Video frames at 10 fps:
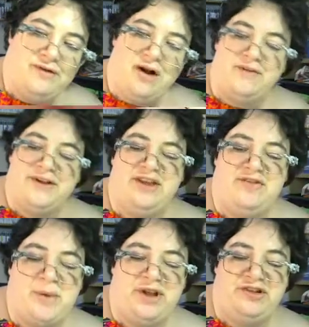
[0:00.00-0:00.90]
rather
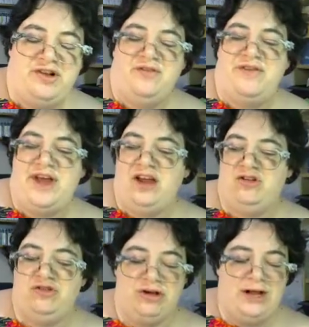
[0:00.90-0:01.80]
give myself
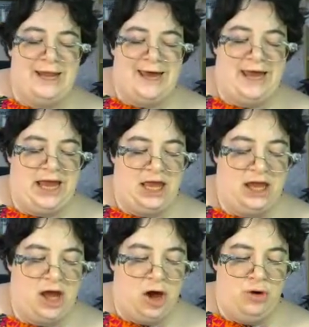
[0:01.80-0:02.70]
extra clay
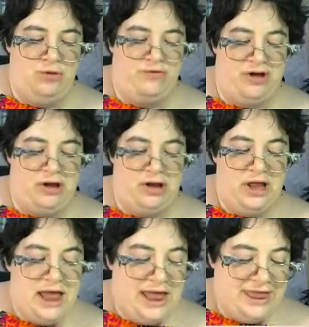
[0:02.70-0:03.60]
over
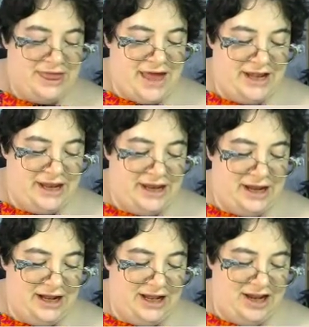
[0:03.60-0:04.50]
than
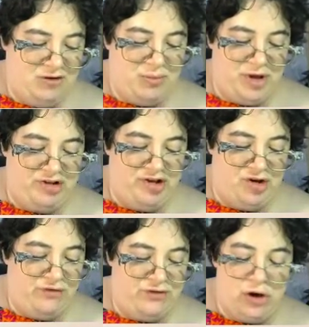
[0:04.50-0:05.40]
leave
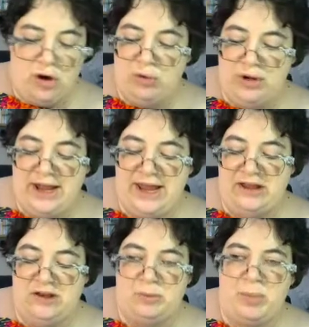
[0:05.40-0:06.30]
myself no
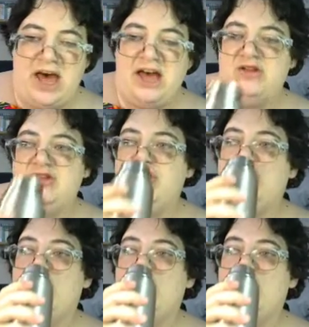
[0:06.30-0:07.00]
clay to patch.